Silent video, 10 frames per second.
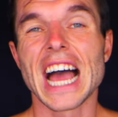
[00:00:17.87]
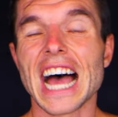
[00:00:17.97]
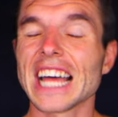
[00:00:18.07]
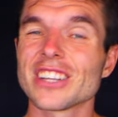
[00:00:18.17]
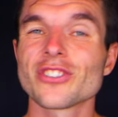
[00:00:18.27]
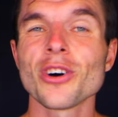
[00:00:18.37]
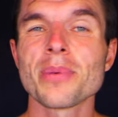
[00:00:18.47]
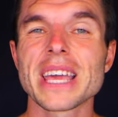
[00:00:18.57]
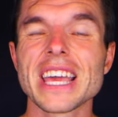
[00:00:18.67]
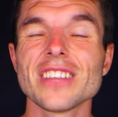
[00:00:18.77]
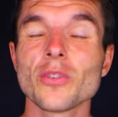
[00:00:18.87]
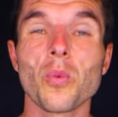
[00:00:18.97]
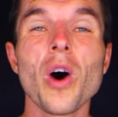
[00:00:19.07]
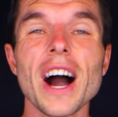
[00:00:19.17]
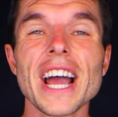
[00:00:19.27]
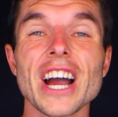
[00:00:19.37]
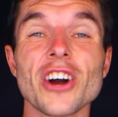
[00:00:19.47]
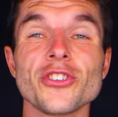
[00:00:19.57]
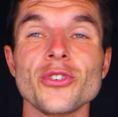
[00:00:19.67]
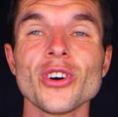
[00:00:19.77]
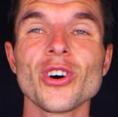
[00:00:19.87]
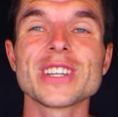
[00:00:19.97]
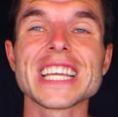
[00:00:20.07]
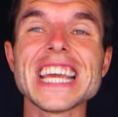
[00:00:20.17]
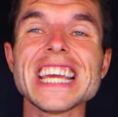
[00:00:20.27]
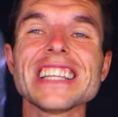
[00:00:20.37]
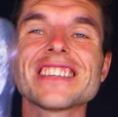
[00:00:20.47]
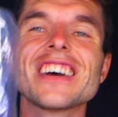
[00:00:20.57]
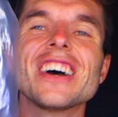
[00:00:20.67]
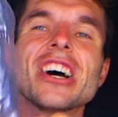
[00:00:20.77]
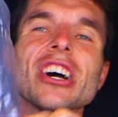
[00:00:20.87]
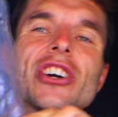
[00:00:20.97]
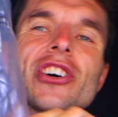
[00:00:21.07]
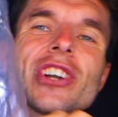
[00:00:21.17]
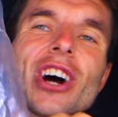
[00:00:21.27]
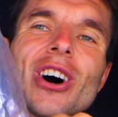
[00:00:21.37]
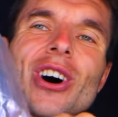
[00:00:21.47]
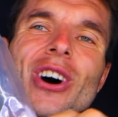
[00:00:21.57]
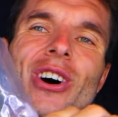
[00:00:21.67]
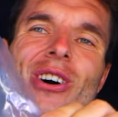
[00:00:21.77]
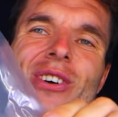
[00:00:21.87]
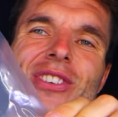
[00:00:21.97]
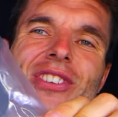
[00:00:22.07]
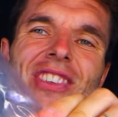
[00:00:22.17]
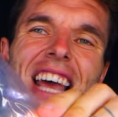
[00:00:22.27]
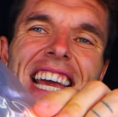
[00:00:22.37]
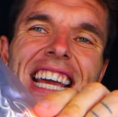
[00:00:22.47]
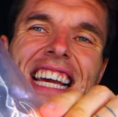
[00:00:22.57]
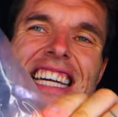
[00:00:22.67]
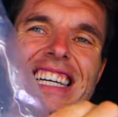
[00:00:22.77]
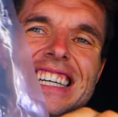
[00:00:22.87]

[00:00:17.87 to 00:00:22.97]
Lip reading: And the topic is why I do not eat good old steak